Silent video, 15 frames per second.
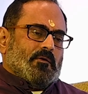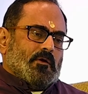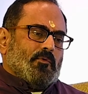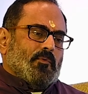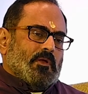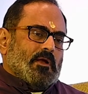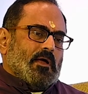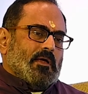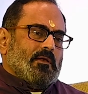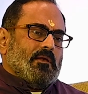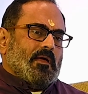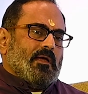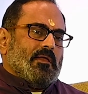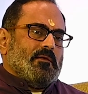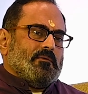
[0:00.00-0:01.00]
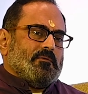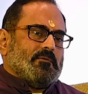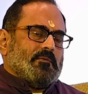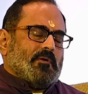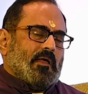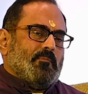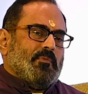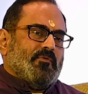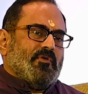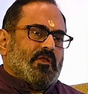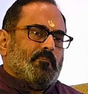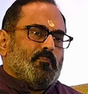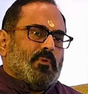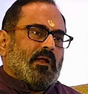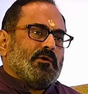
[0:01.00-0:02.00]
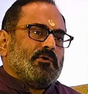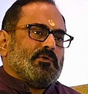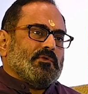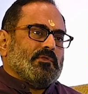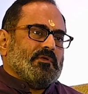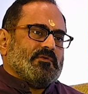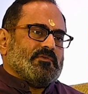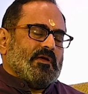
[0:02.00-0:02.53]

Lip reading: Raghuvir, I'll be very blunt on this.